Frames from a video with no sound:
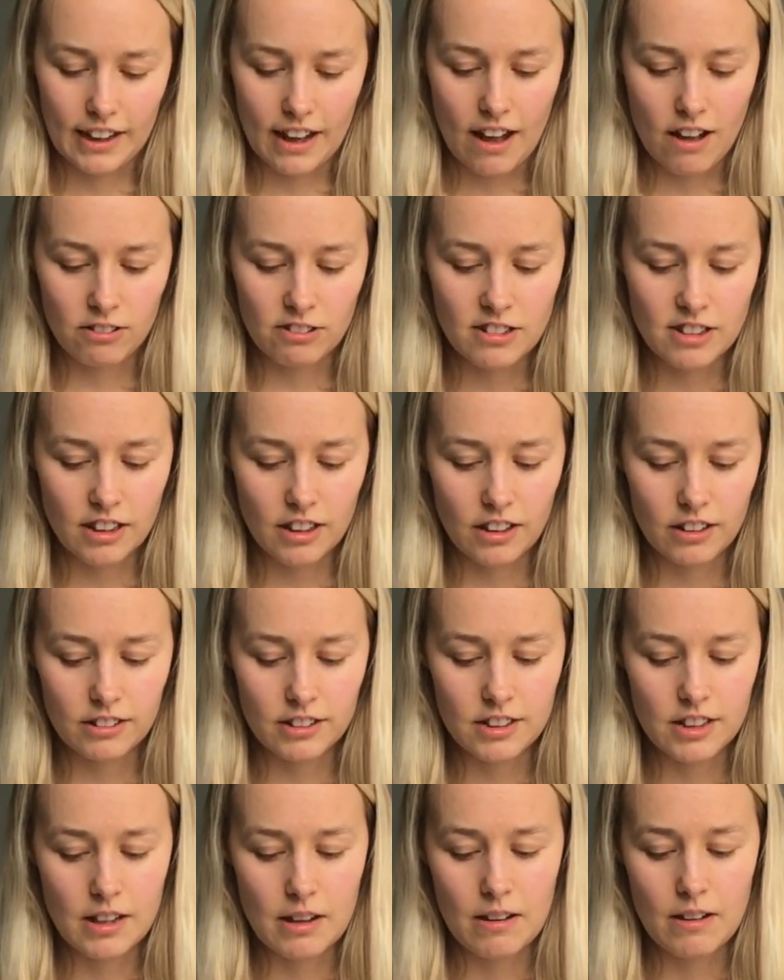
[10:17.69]

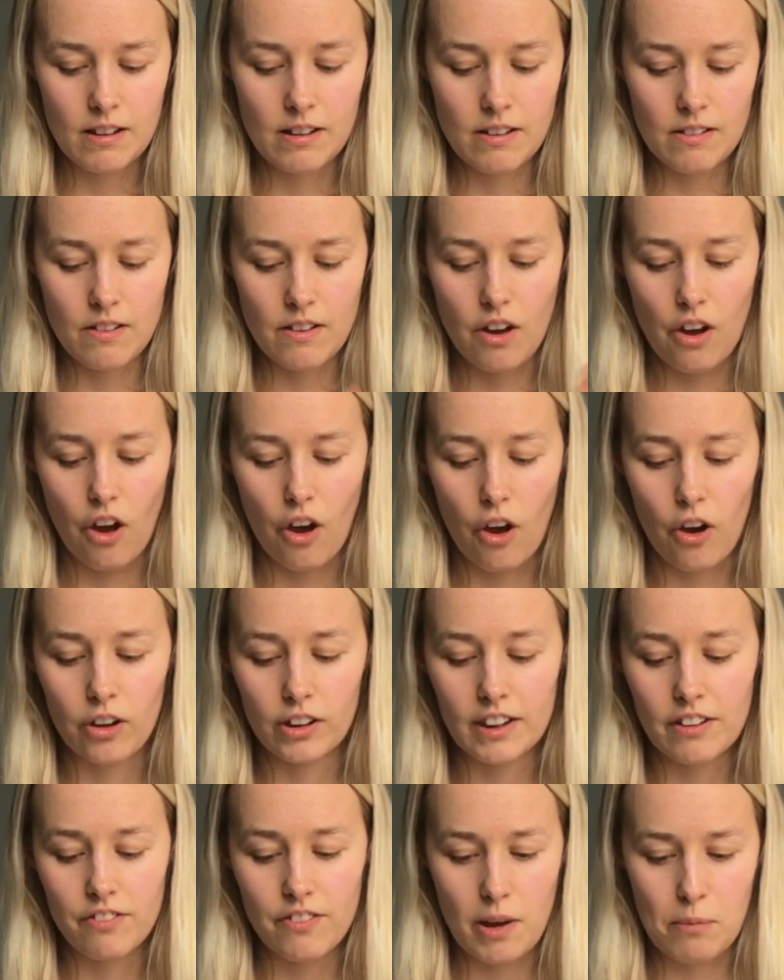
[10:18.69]
until
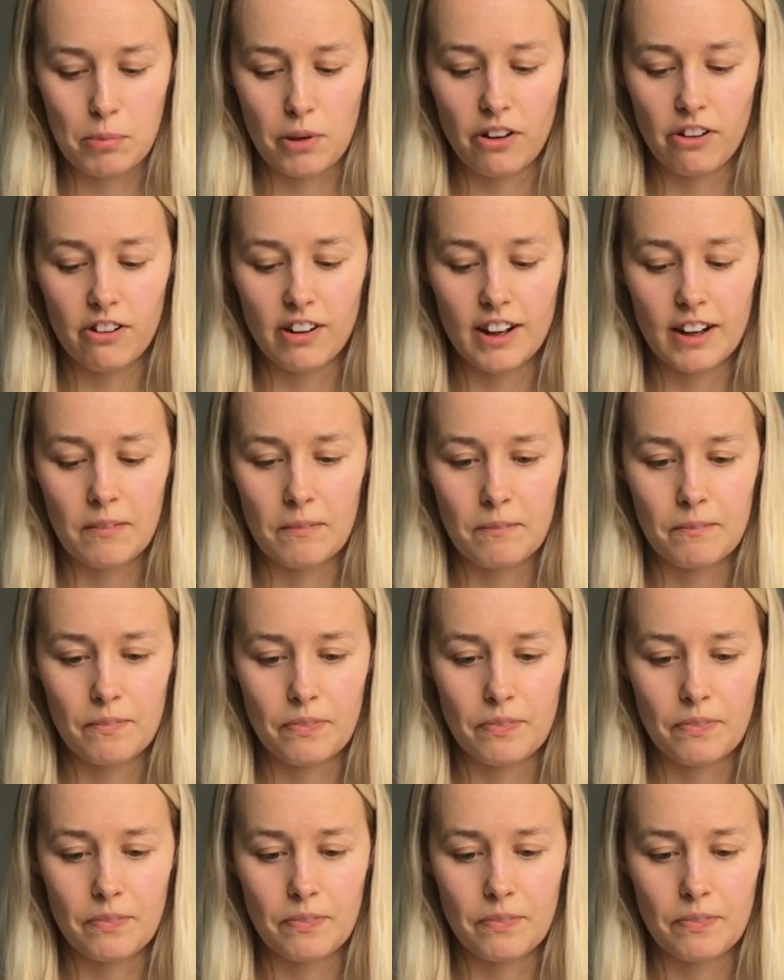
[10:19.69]
early February.